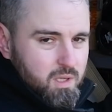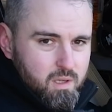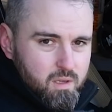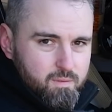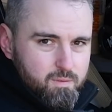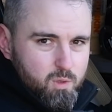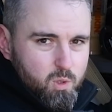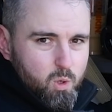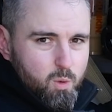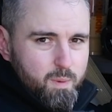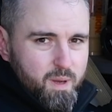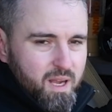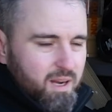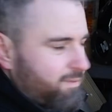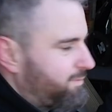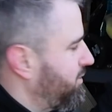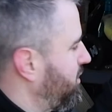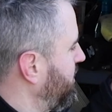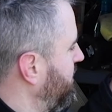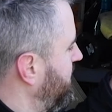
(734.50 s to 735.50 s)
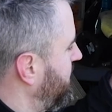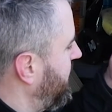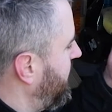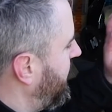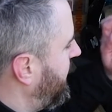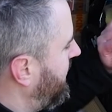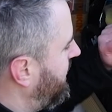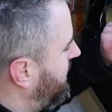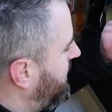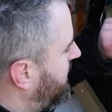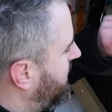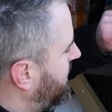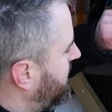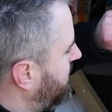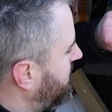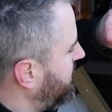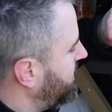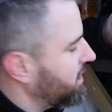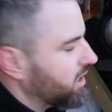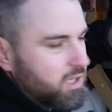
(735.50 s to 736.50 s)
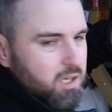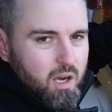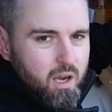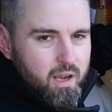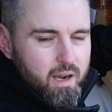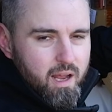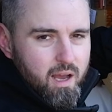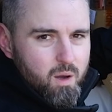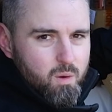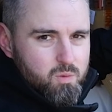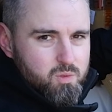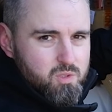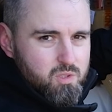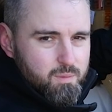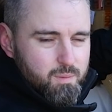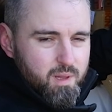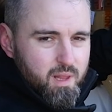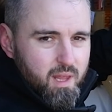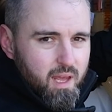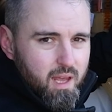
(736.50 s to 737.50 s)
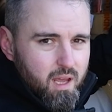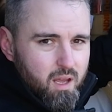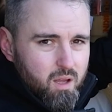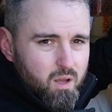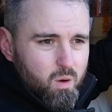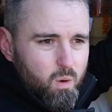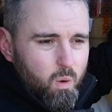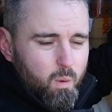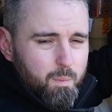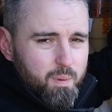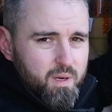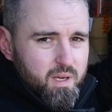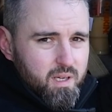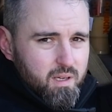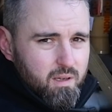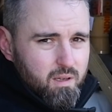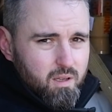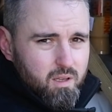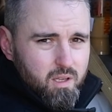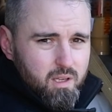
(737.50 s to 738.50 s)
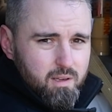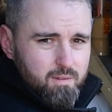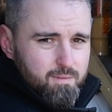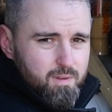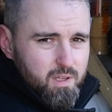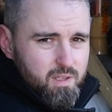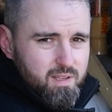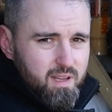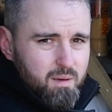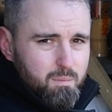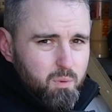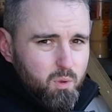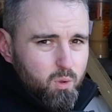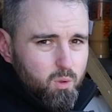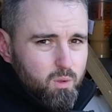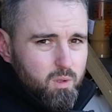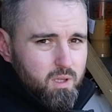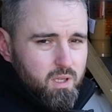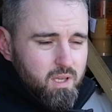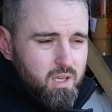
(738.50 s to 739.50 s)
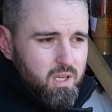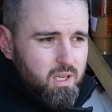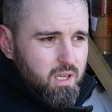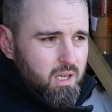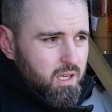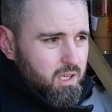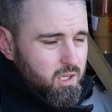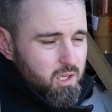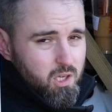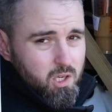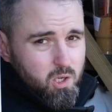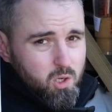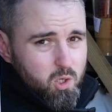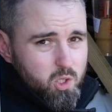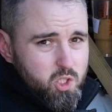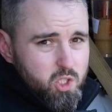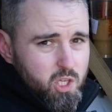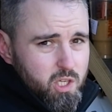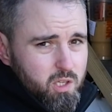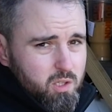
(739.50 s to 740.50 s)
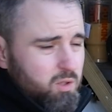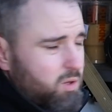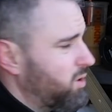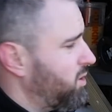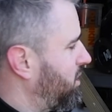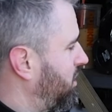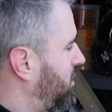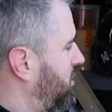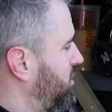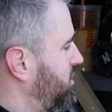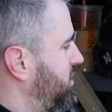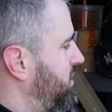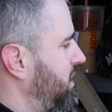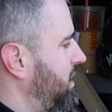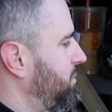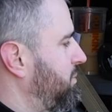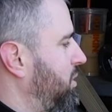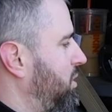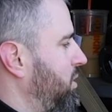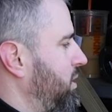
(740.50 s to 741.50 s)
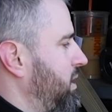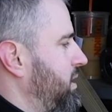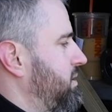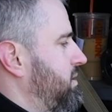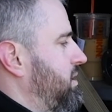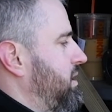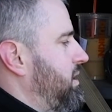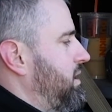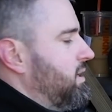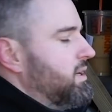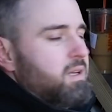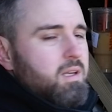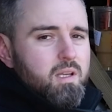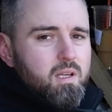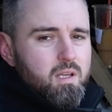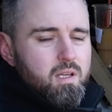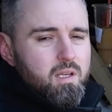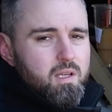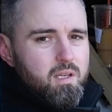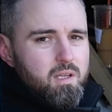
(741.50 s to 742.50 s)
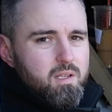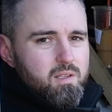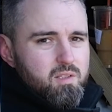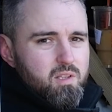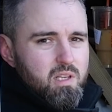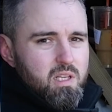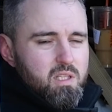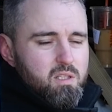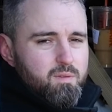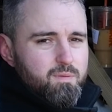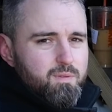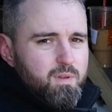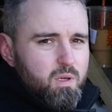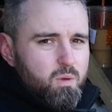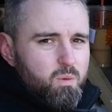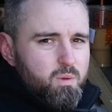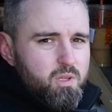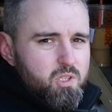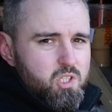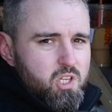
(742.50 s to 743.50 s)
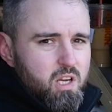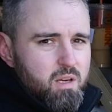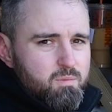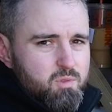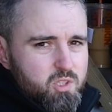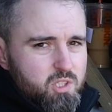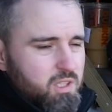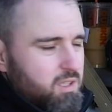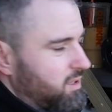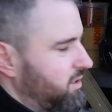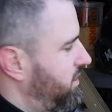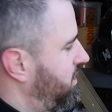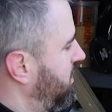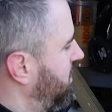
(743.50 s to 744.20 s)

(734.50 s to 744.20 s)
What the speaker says: if you go back further than that, now you're cutting out some of that opening for the deadbolt, and you're gonna go shut your door and close the deadbolt, and it's gonna interfere with the jam shield.